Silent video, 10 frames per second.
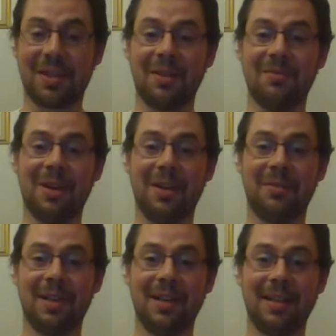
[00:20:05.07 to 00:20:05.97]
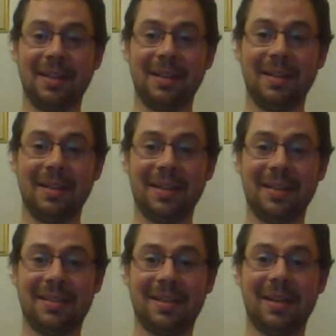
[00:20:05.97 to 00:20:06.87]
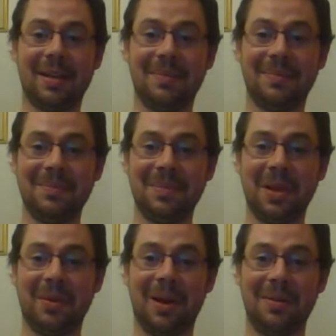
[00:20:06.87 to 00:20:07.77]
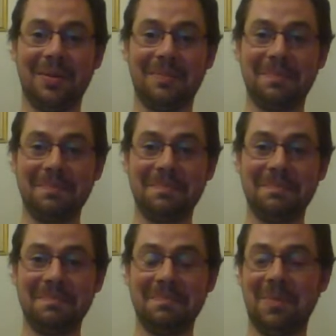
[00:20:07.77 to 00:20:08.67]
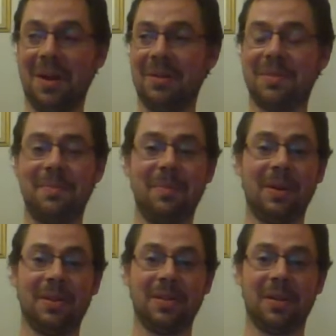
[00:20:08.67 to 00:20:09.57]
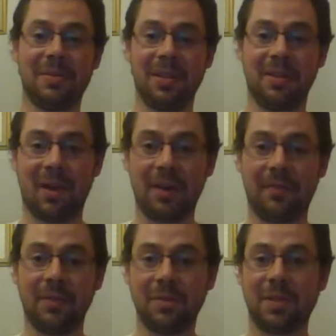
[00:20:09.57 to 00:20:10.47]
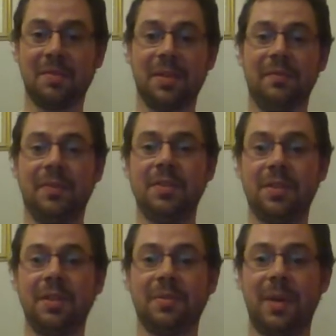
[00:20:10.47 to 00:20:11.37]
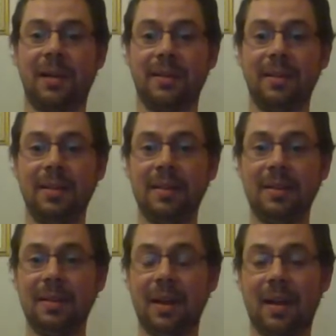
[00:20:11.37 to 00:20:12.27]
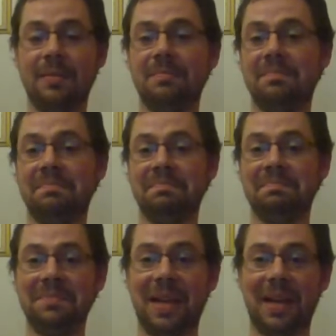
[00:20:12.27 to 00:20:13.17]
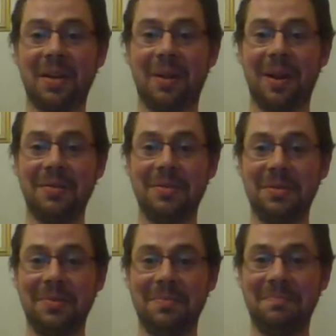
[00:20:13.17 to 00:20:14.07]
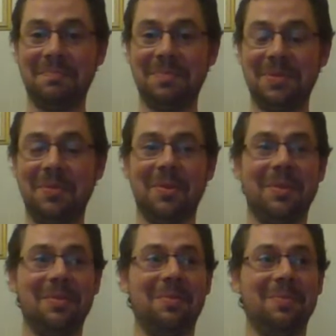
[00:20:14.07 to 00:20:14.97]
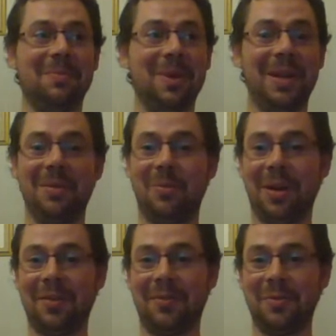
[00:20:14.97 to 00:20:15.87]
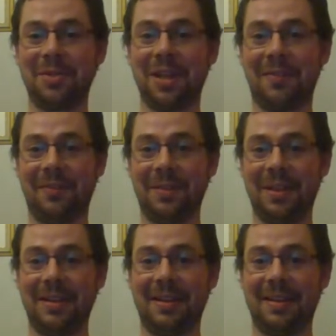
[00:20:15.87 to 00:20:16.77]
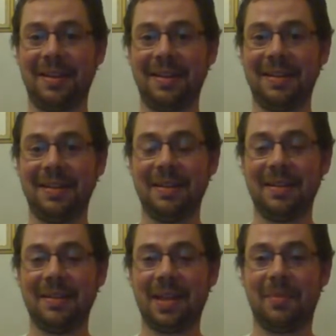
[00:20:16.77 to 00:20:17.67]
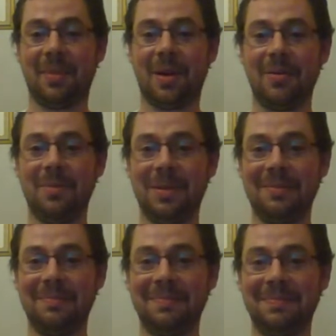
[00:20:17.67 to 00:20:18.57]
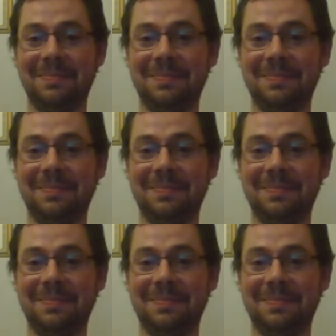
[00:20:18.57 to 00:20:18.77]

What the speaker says: just ironic, really. It's go out and because I was in the rifles, I was infantry as well. Go out and do all of the weird and wonderful stuff, and then come home and